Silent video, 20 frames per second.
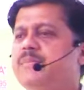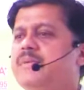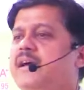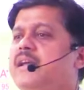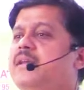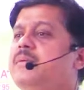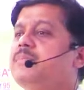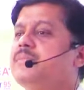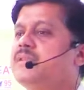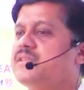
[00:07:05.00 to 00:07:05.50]

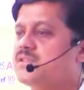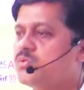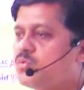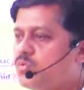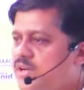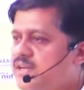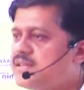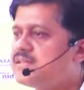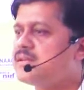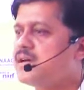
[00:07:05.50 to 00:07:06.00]
time
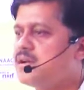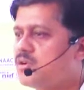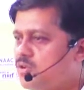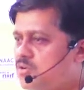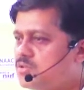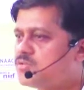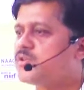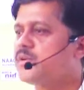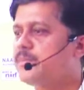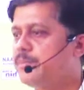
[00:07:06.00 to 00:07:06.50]
students are
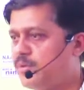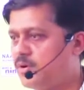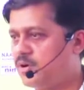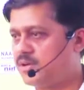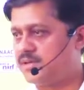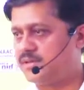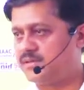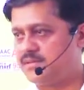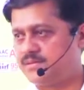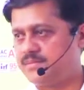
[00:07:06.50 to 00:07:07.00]
also
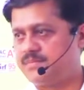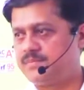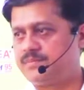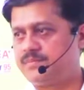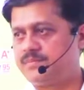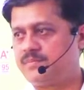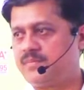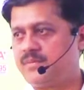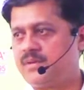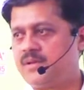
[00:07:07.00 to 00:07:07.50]
important.
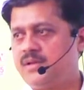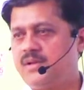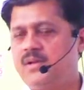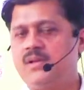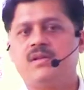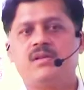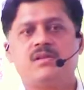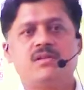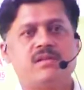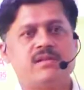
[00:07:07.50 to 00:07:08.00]

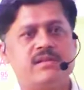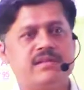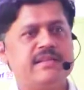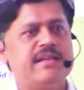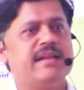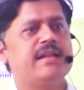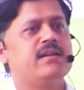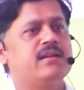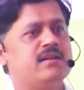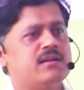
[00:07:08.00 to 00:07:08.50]

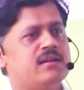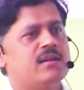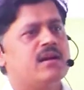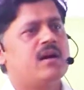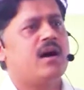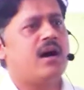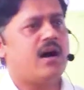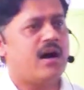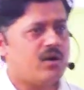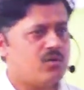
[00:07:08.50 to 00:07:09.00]
Then
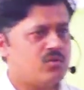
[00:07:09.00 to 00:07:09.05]
how